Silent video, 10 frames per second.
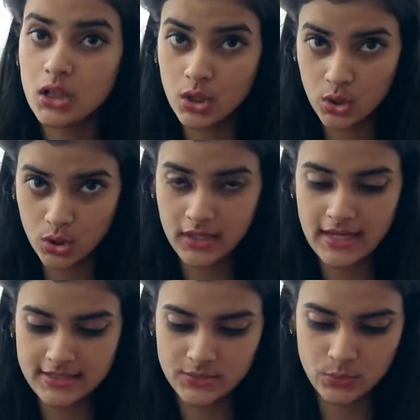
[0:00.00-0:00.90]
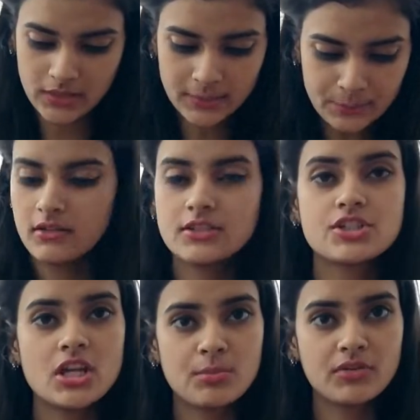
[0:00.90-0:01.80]
look as well. The
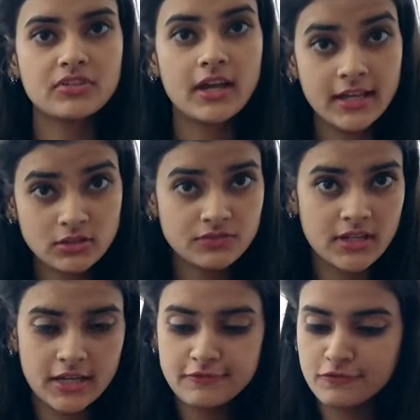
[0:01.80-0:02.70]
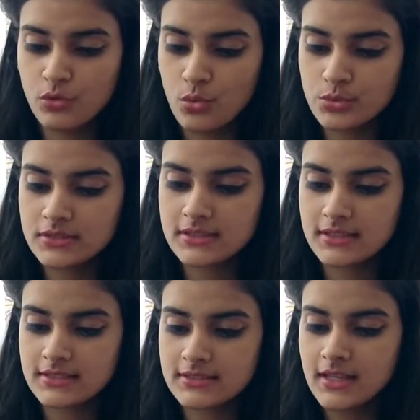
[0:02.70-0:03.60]
shape of the head of the headphones
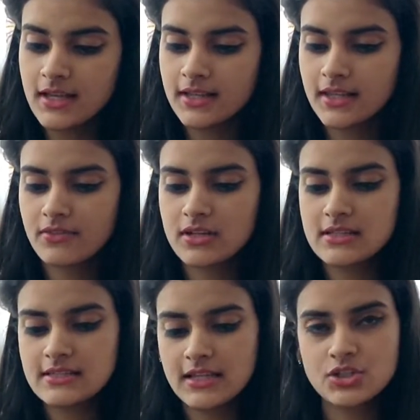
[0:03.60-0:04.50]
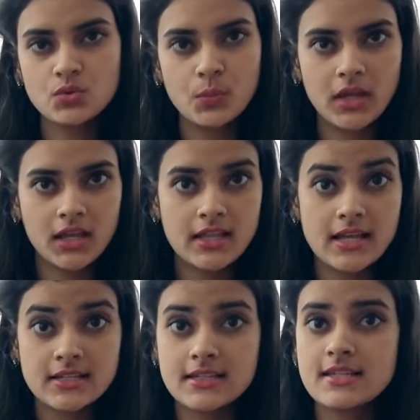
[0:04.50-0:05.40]
is given in such a way
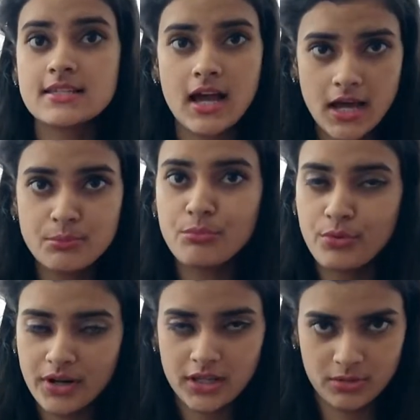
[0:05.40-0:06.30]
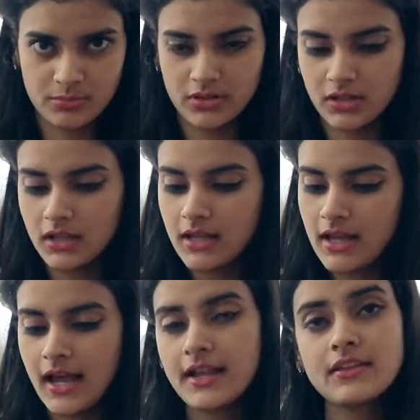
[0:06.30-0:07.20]
that it is unbreakable,
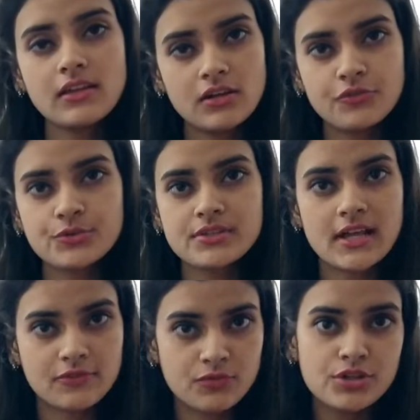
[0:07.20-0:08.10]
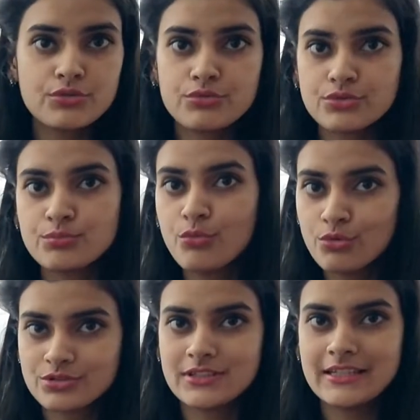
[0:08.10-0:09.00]
and the earphones that we use
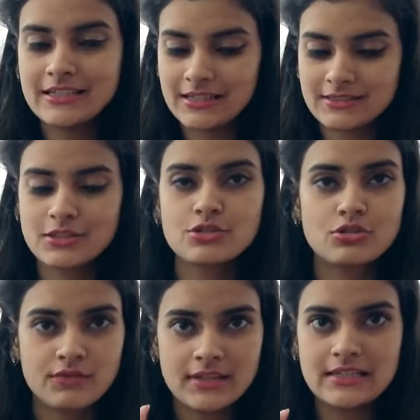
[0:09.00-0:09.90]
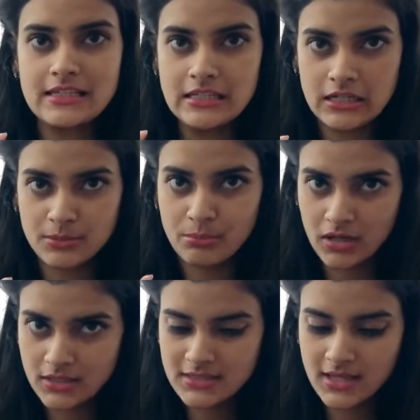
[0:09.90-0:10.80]
mostly consist of that
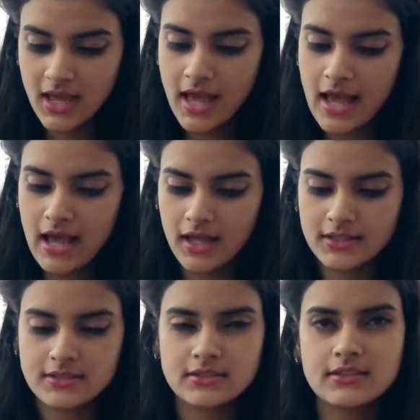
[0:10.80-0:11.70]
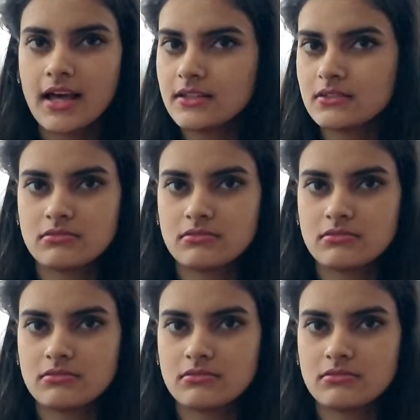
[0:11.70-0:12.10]
earbuds, and that